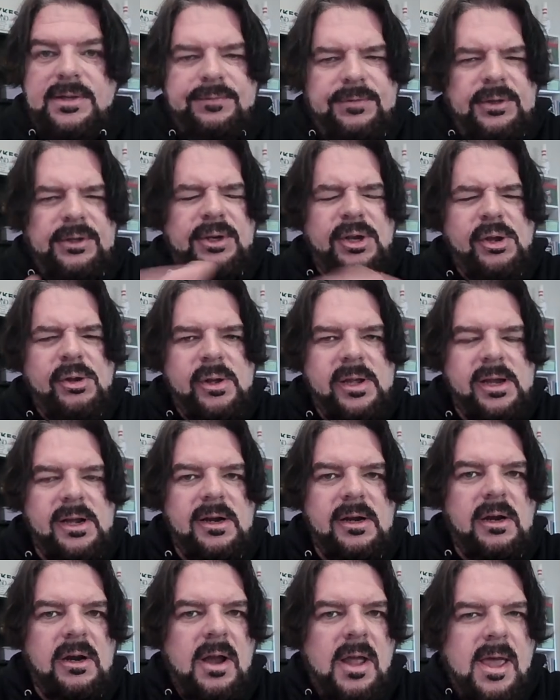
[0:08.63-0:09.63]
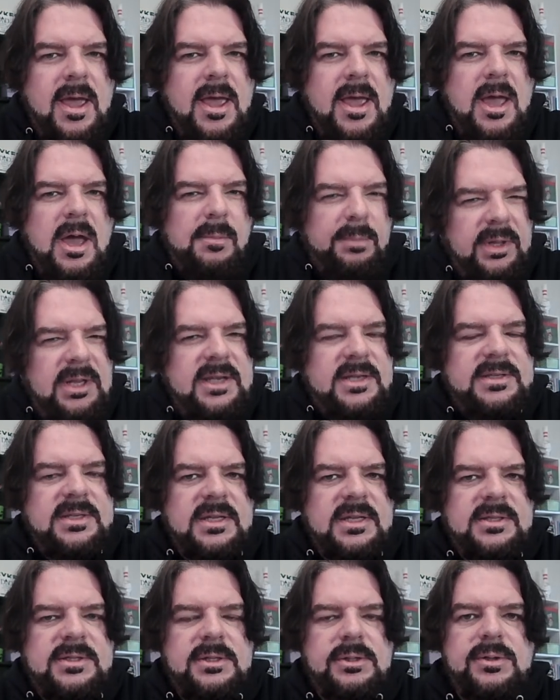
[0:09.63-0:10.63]
If you're new here, please
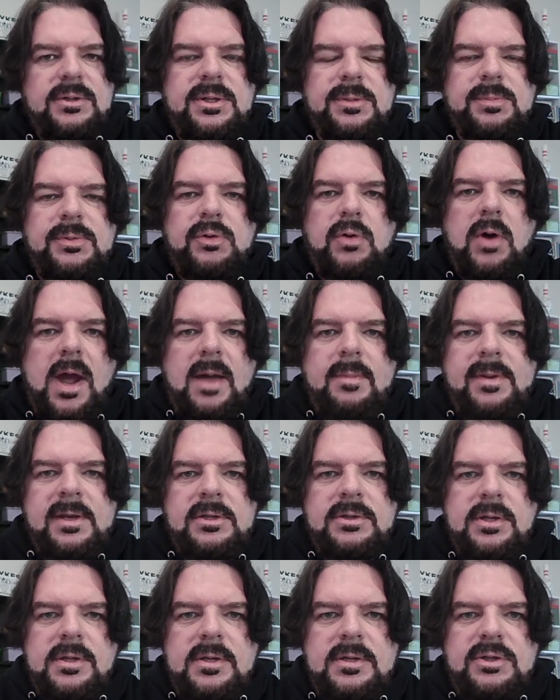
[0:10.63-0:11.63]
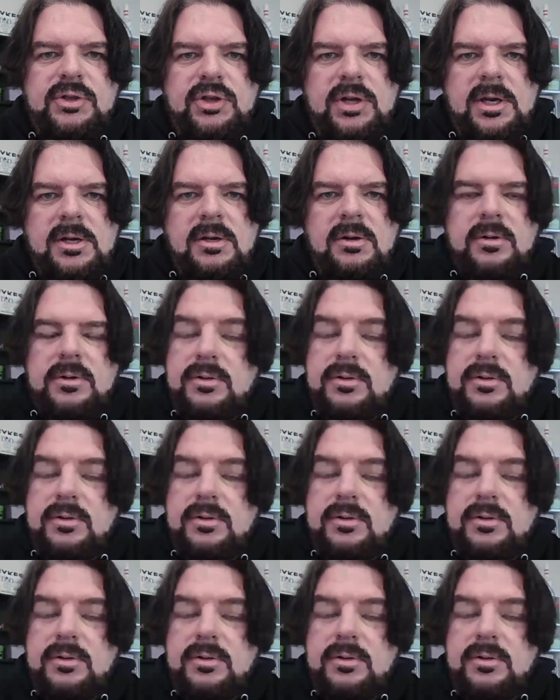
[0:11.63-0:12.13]
consider subscribing to this channel.